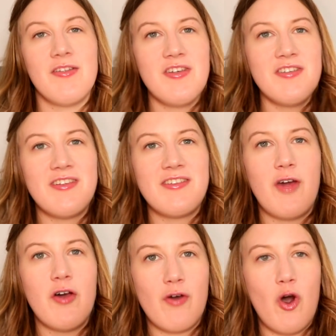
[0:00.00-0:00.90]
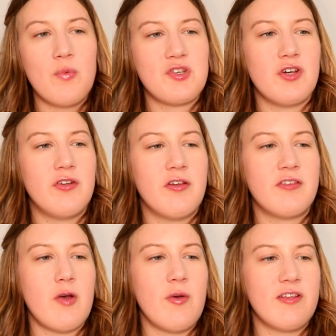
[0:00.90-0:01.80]
this is the other option,
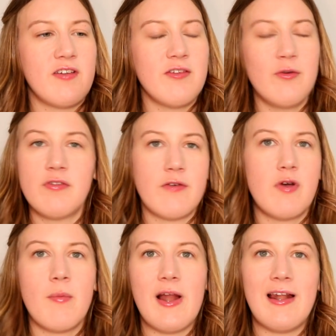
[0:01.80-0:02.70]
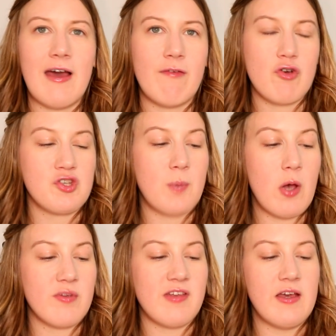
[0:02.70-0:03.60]
so it is also from La
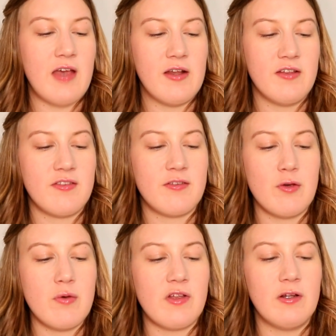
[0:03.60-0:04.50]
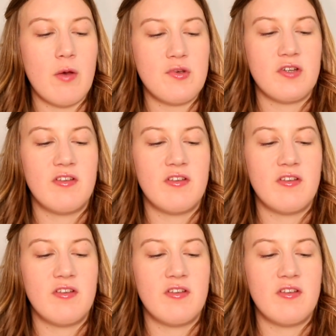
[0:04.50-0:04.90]
Roche-Posay and it's the Soothing Lotion